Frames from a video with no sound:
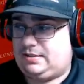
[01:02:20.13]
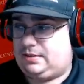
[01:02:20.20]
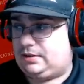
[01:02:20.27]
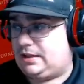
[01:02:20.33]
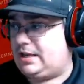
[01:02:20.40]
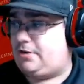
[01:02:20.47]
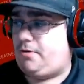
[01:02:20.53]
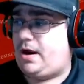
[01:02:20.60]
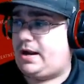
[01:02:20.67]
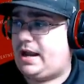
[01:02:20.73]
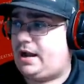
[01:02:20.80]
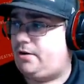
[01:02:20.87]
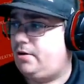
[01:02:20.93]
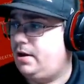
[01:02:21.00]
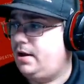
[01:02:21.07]
the league right
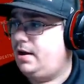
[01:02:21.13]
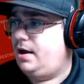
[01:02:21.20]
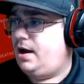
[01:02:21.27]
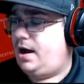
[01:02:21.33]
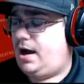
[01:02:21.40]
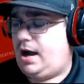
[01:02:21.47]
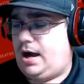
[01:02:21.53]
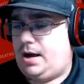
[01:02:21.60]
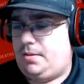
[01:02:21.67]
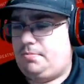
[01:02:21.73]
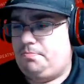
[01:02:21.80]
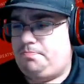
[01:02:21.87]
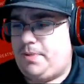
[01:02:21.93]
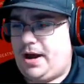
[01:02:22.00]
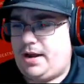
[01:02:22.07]
now.
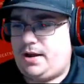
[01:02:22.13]
But